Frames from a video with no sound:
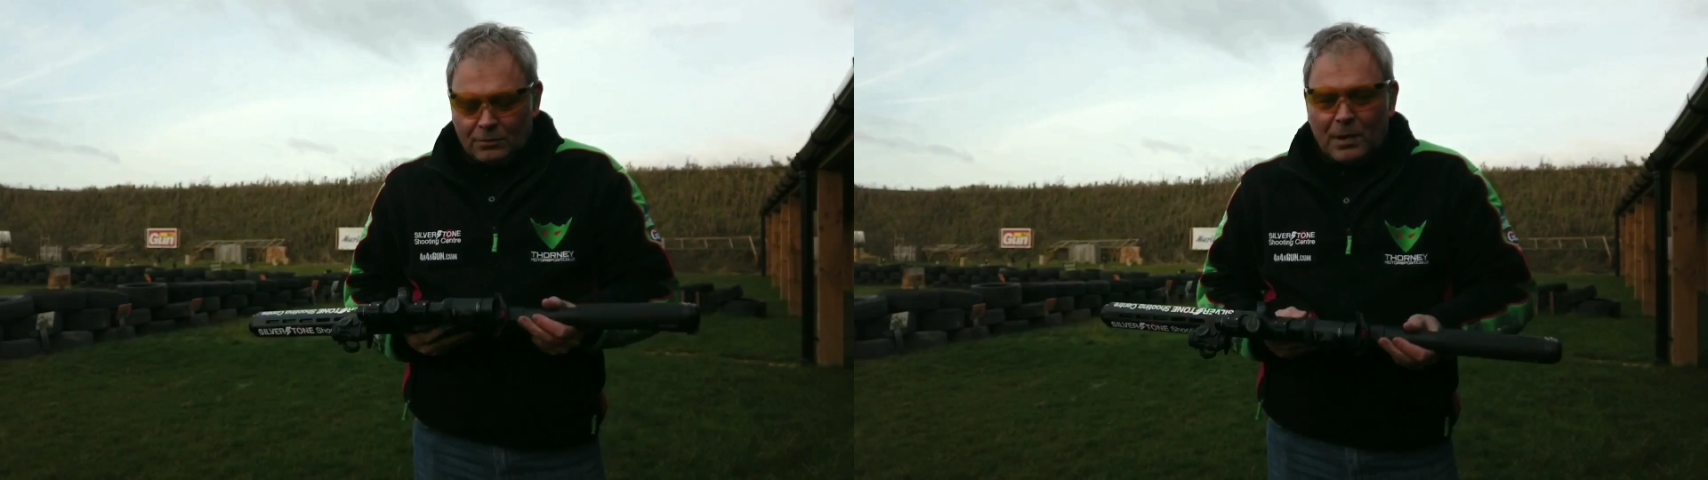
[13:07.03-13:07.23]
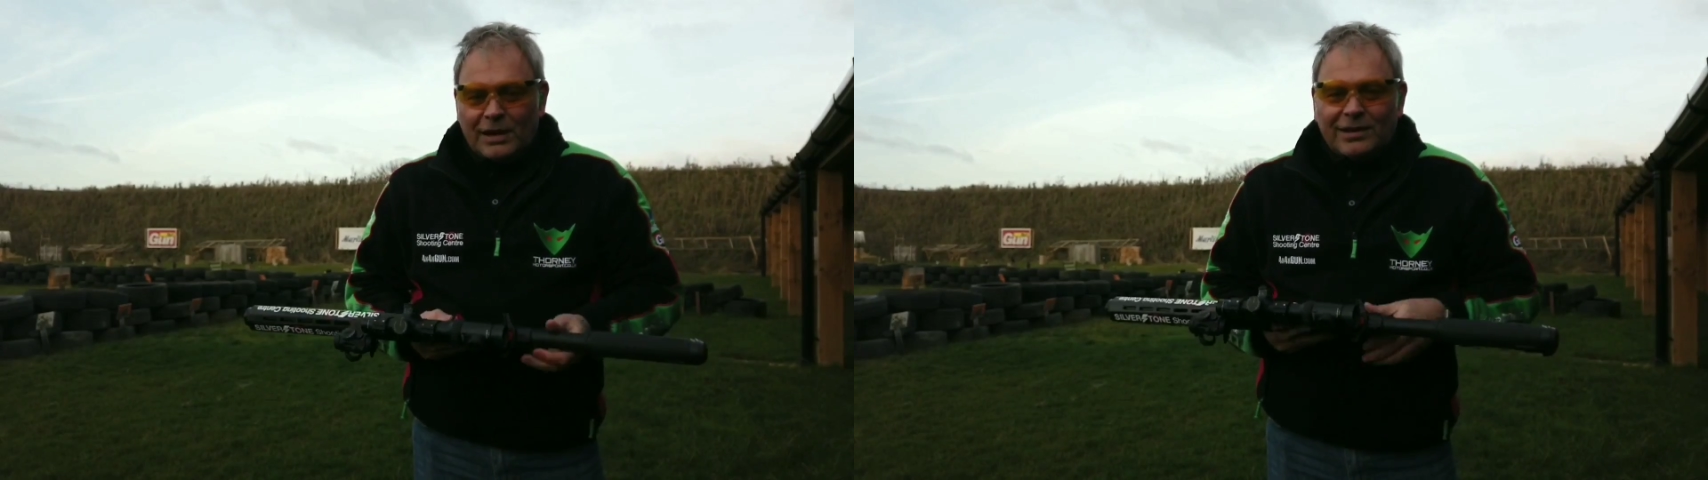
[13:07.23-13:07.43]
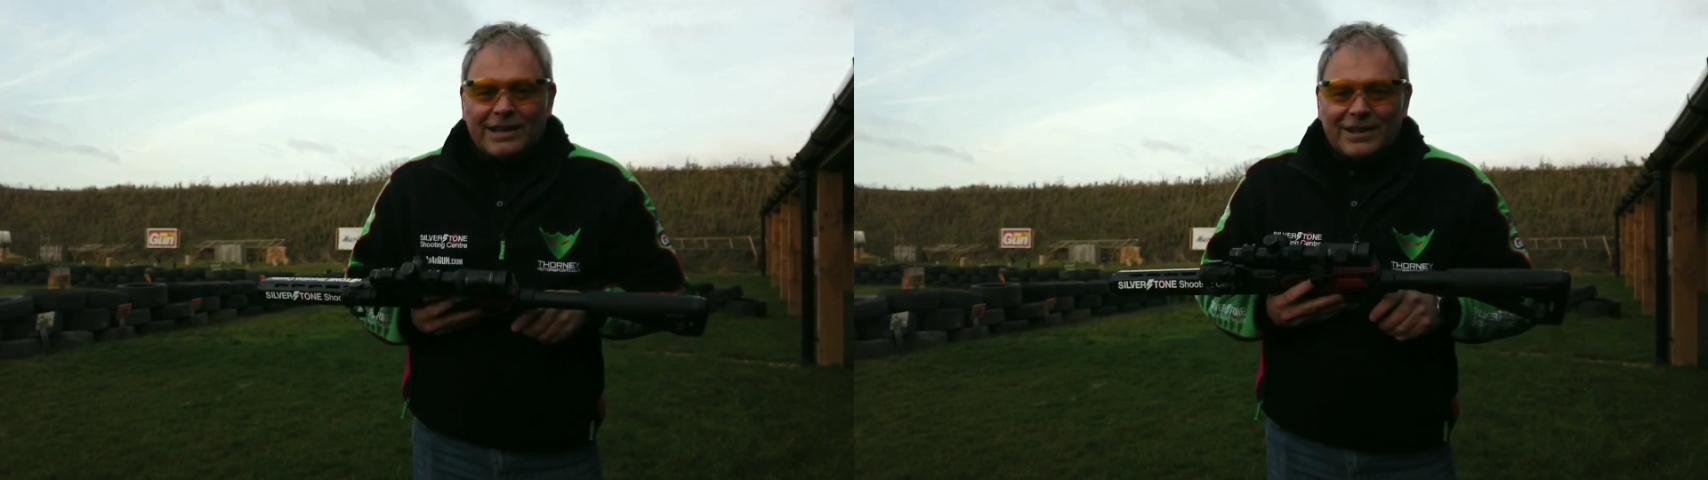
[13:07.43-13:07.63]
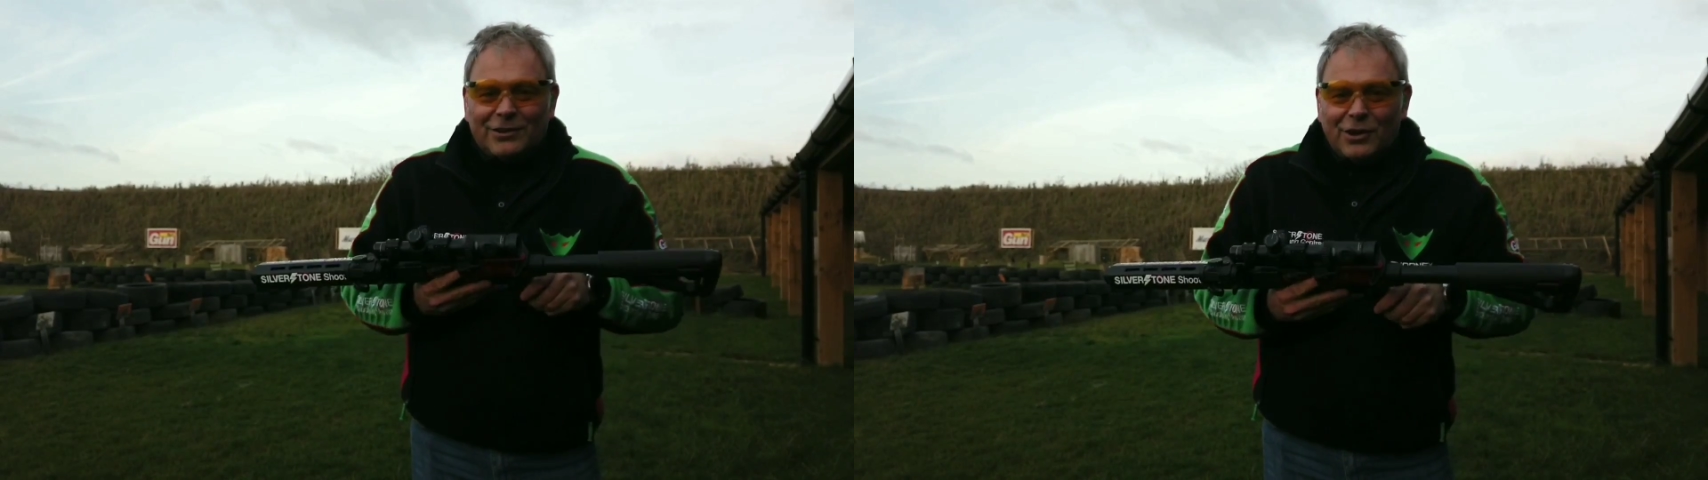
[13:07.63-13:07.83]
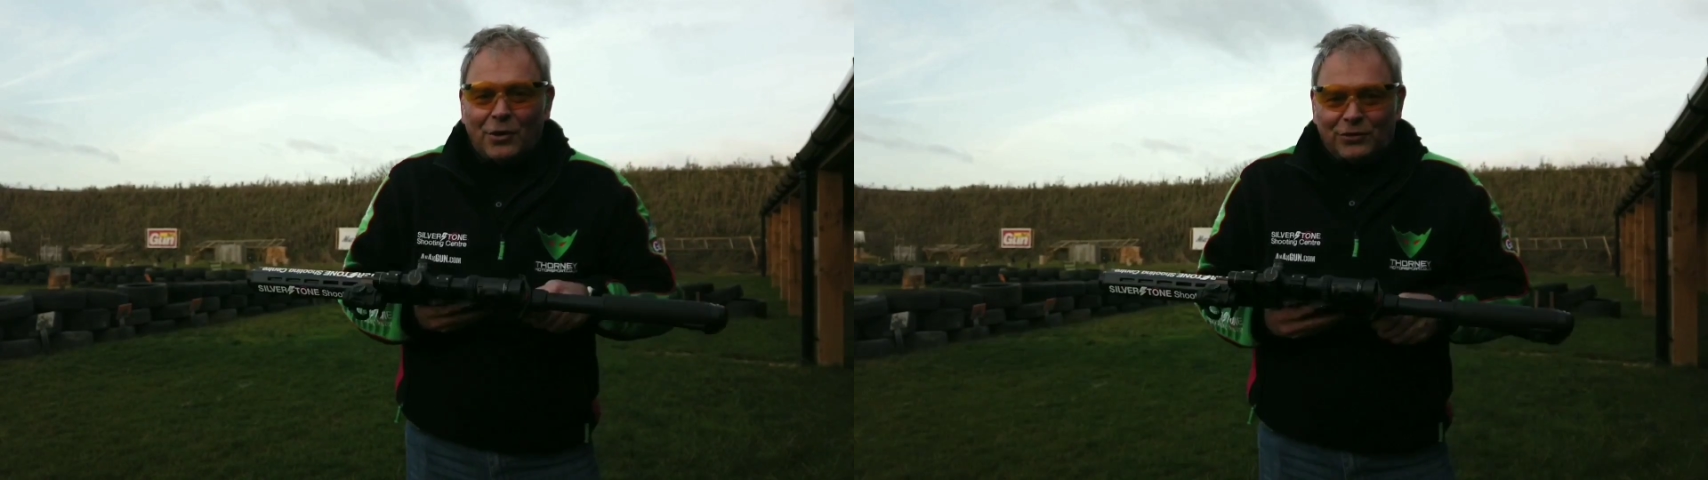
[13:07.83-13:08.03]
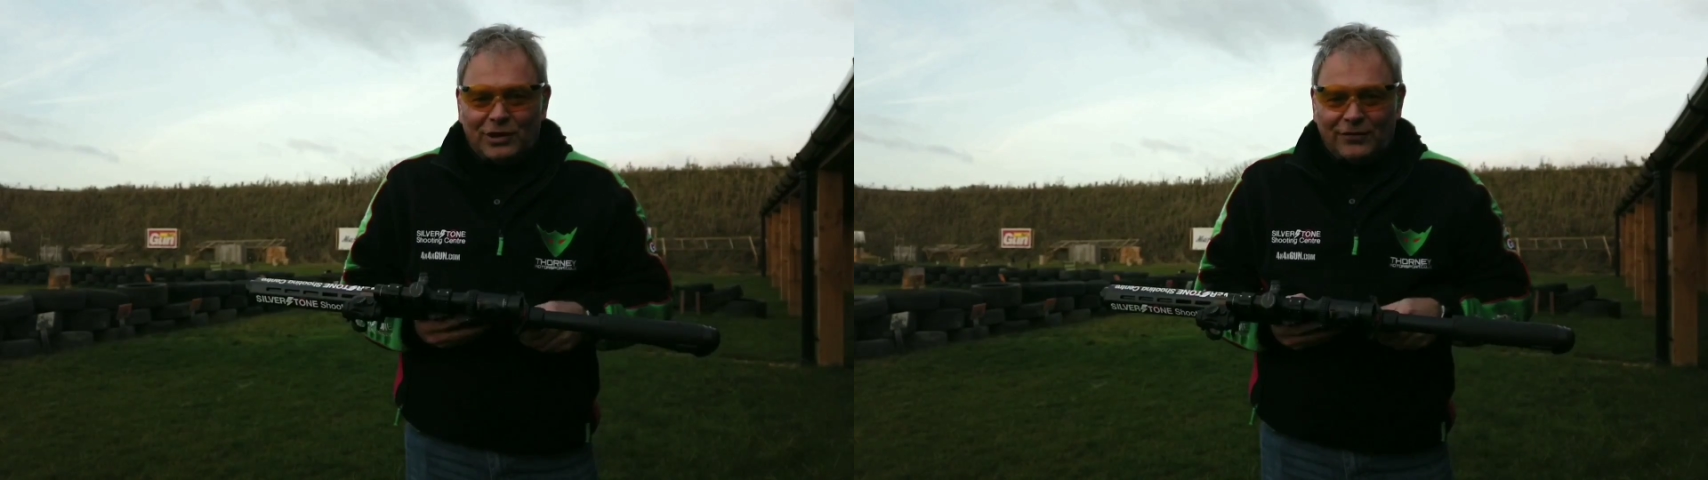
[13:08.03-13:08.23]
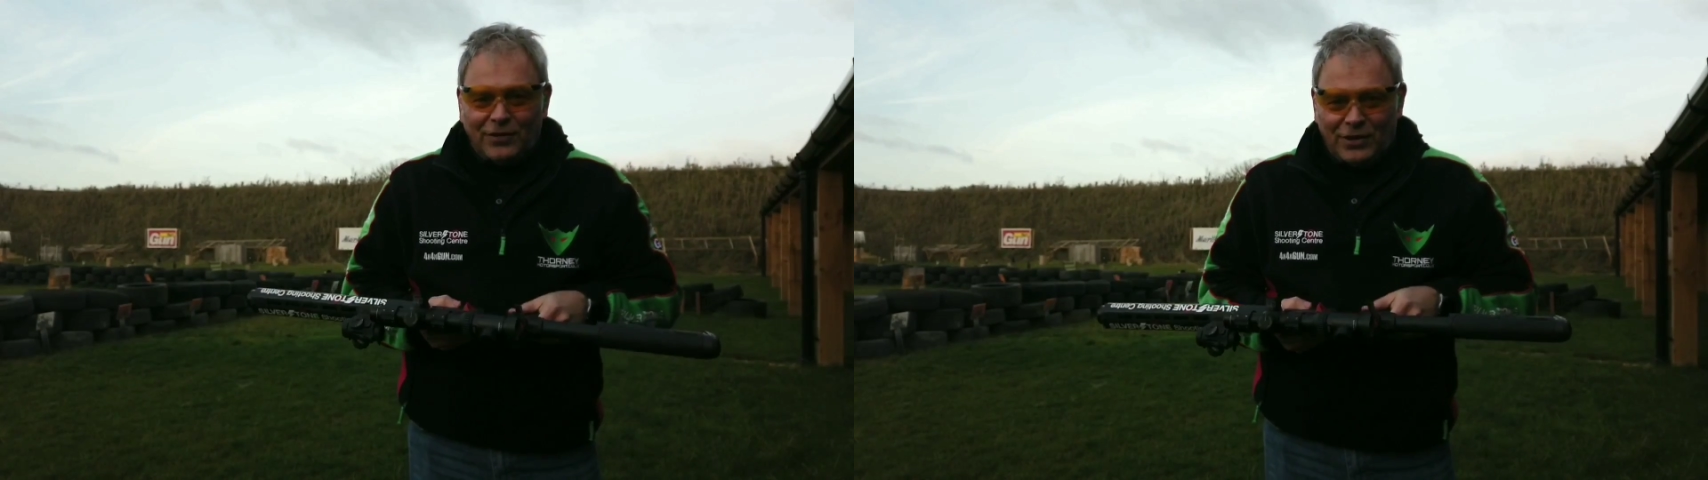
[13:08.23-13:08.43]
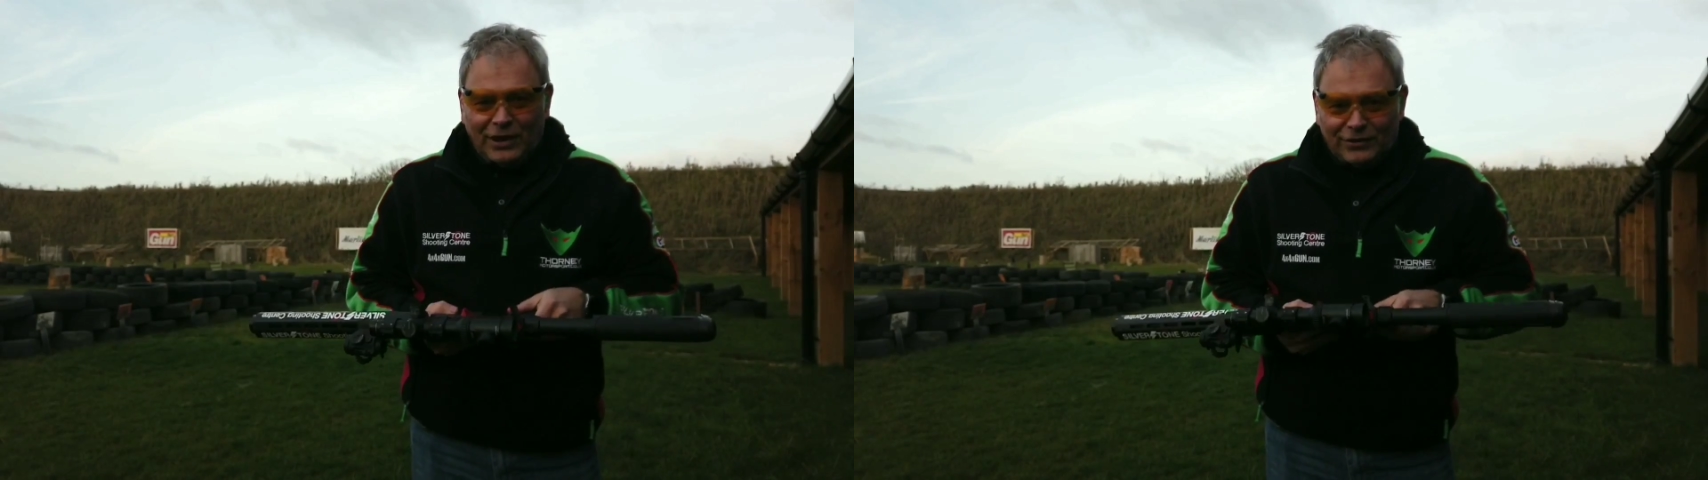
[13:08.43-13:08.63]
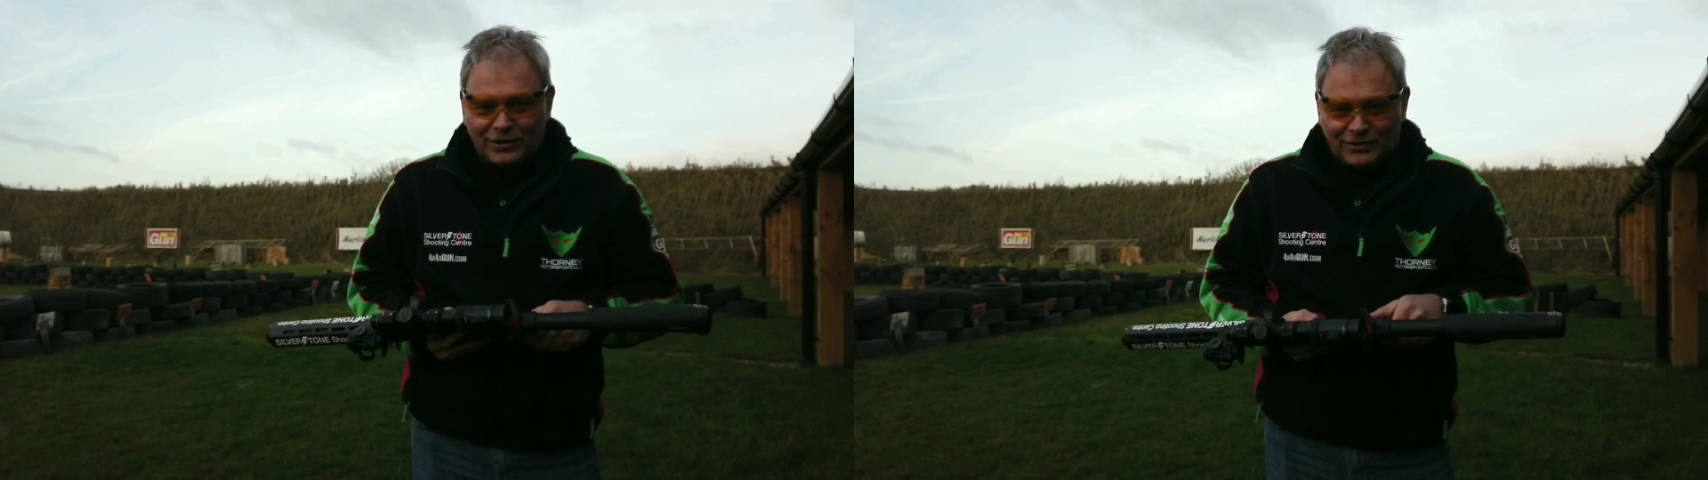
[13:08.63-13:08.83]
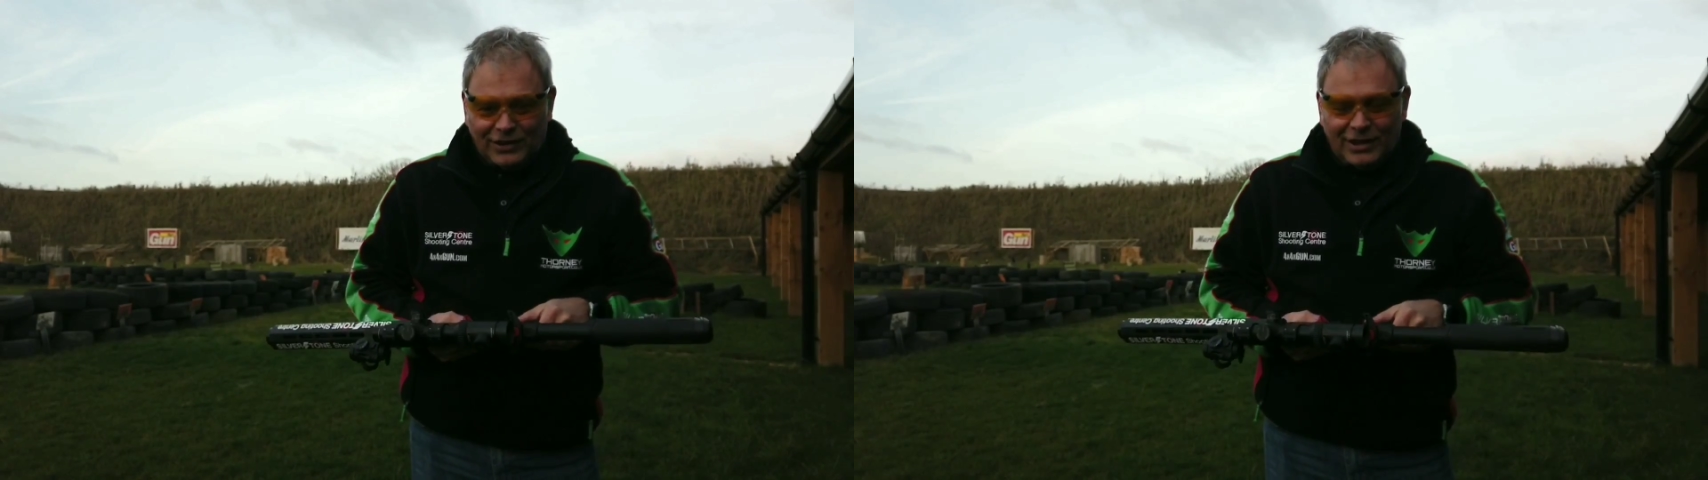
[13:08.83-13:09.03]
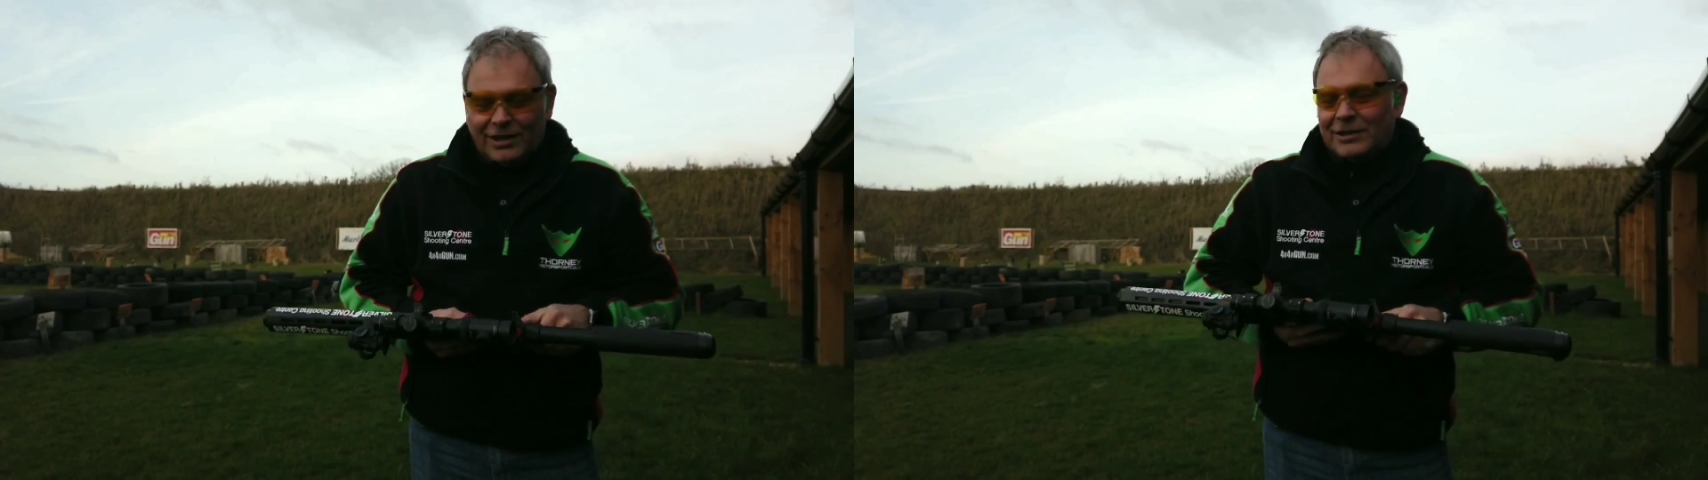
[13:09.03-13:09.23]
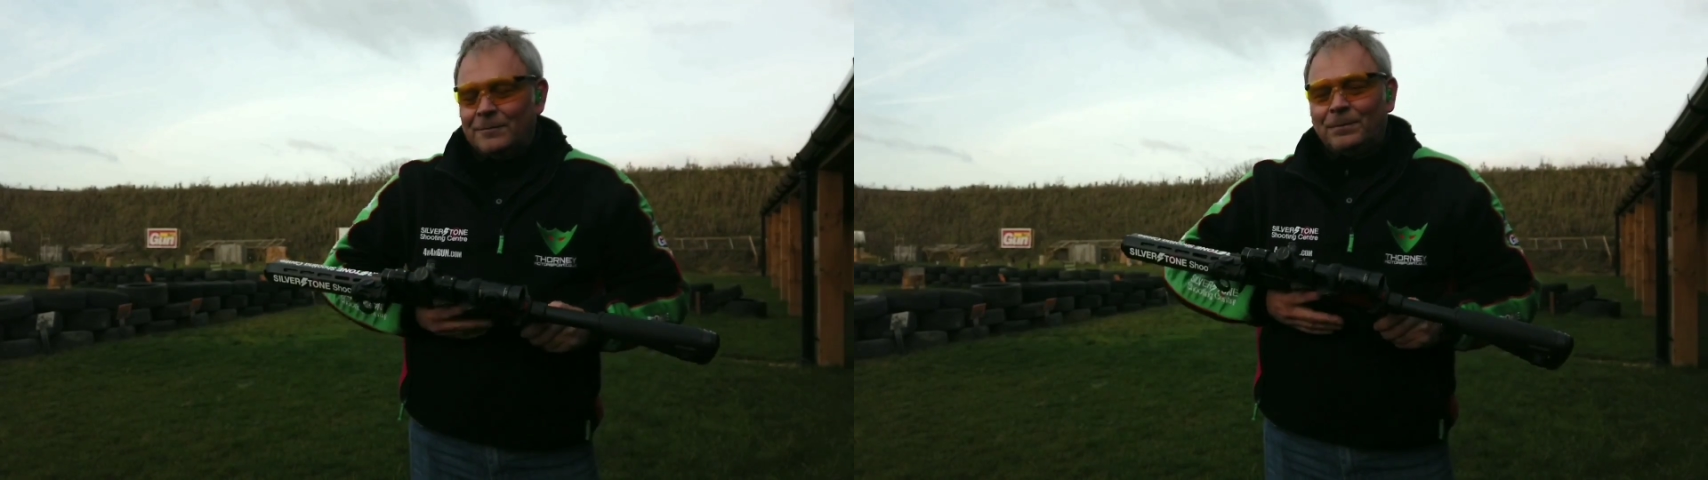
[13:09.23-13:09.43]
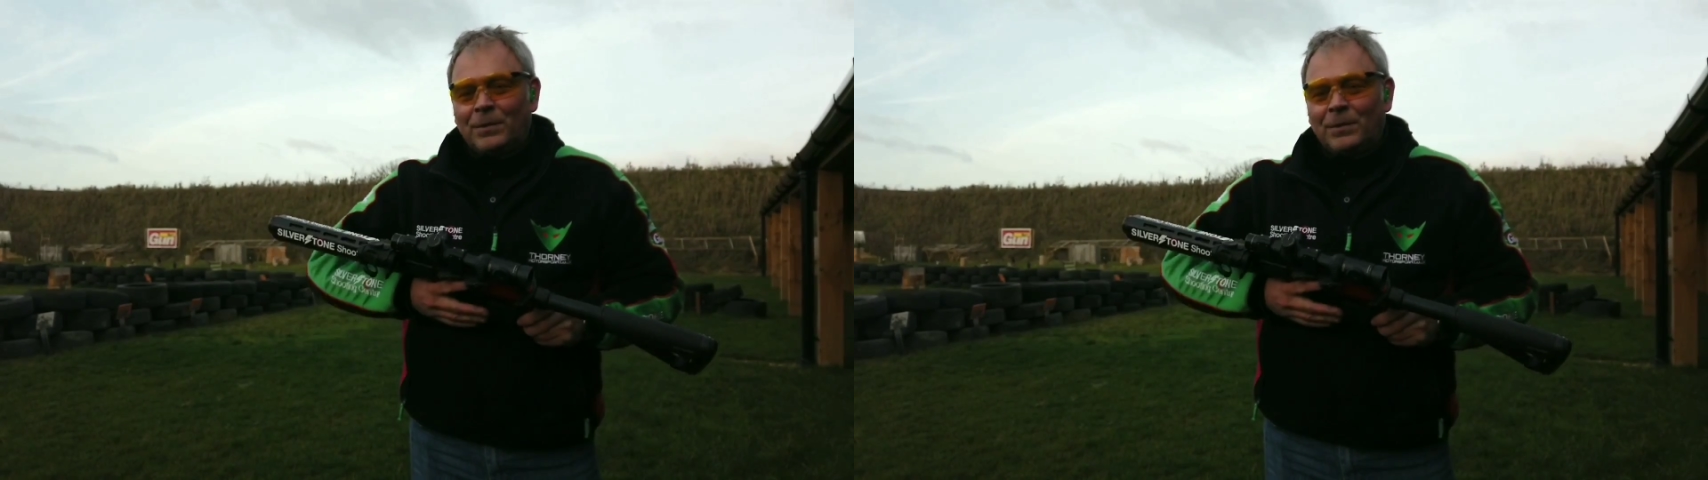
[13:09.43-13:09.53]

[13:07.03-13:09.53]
So basically, there's lots of different things to consider.